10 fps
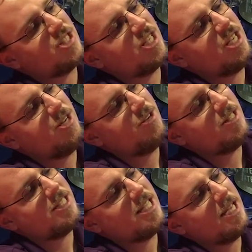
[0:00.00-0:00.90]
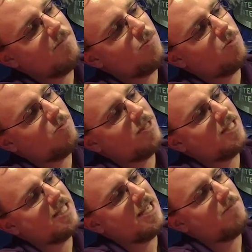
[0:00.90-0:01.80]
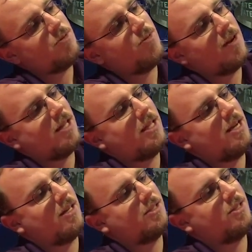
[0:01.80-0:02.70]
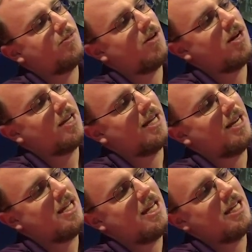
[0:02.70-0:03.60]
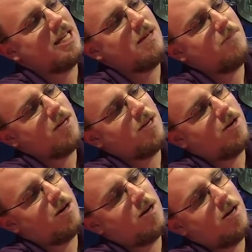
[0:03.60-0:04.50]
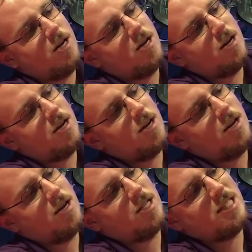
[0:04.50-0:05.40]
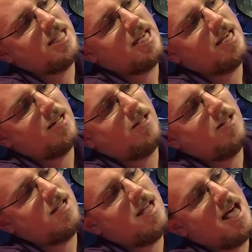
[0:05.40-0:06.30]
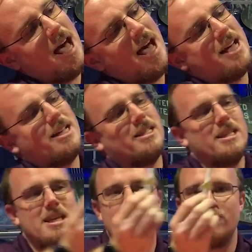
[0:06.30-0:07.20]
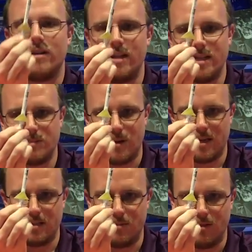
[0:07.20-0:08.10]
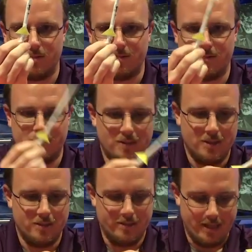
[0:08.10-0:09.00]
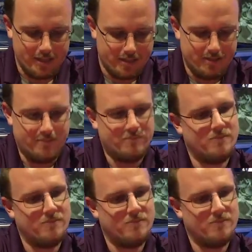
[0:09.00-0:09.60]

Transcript: secure the tape, put the tape directly onto the rocket, keeping your tail as even as possible. Next,